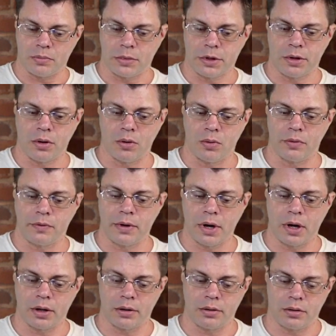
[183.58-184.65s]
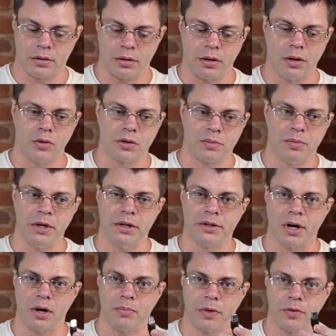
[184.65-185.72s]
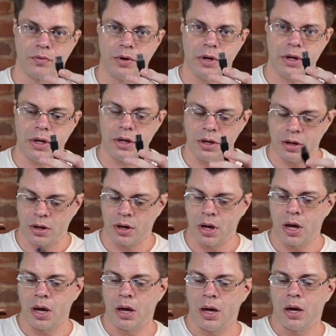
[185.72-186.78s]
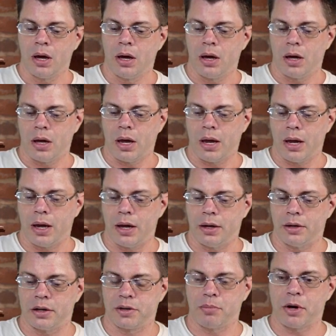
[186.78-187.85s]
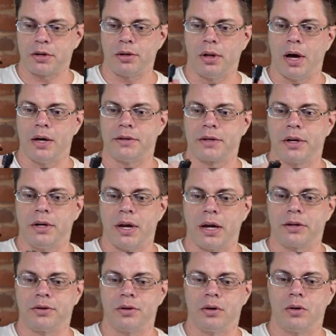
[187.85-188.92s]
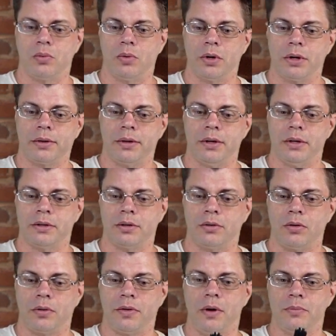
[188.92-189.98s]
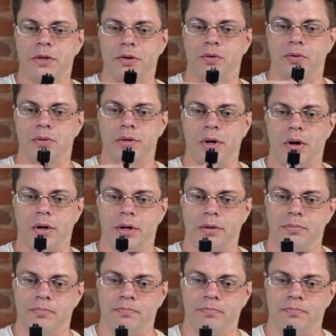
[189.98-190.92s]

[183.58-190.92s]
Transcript: So we've got USB Type 3 and a specialized connector with these little thumb screws on it.